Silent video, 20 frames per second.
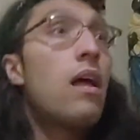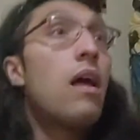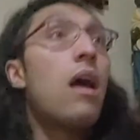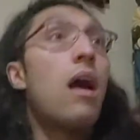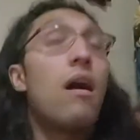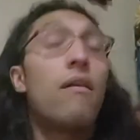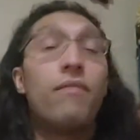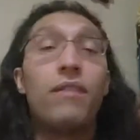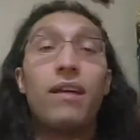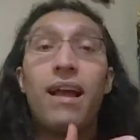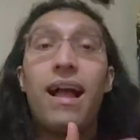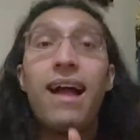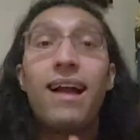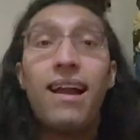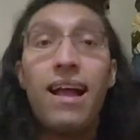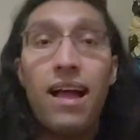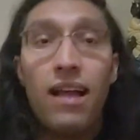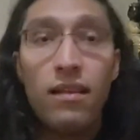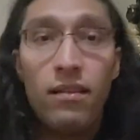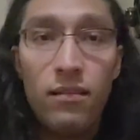of the
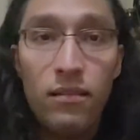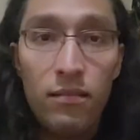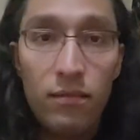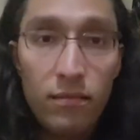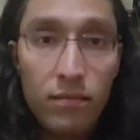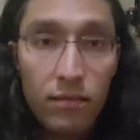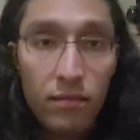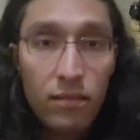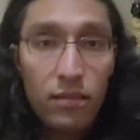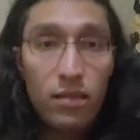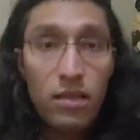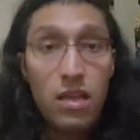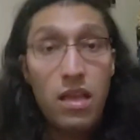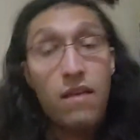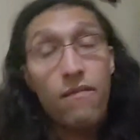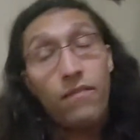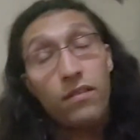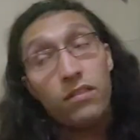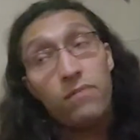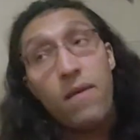ganga
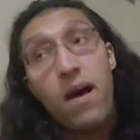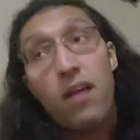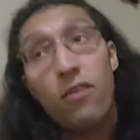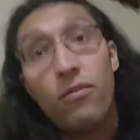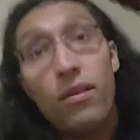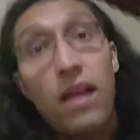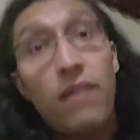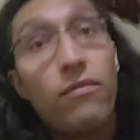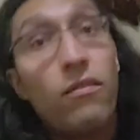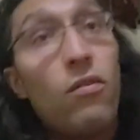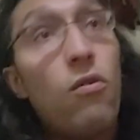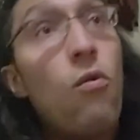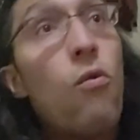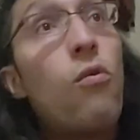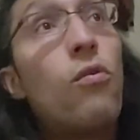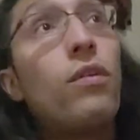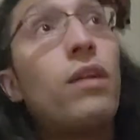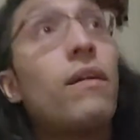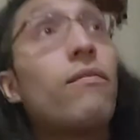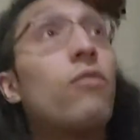if it's Palo. You
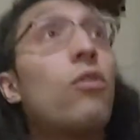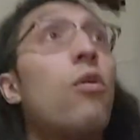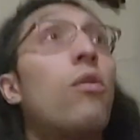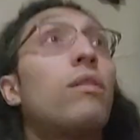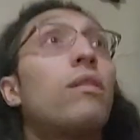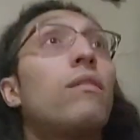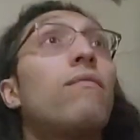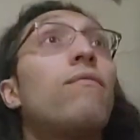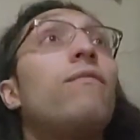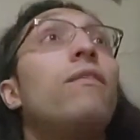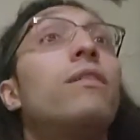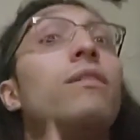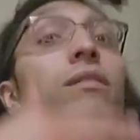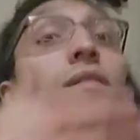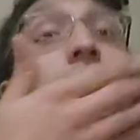have to go at the foot